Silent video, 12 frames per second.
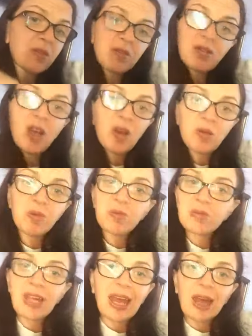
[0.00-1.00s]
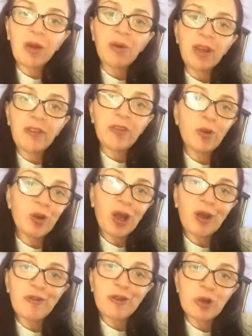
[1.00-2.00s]
no doubt if you're
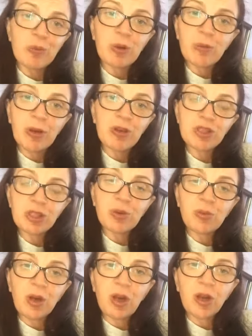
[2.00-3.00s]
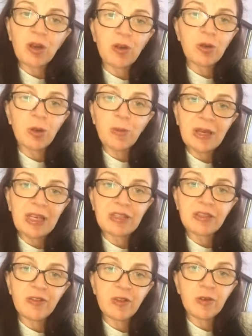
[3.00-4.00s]
going for a promotion at work or you're being
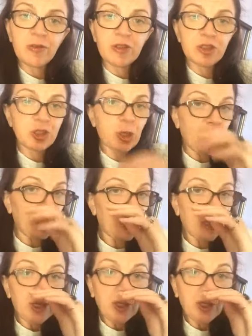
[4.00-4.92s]
interviewed for a job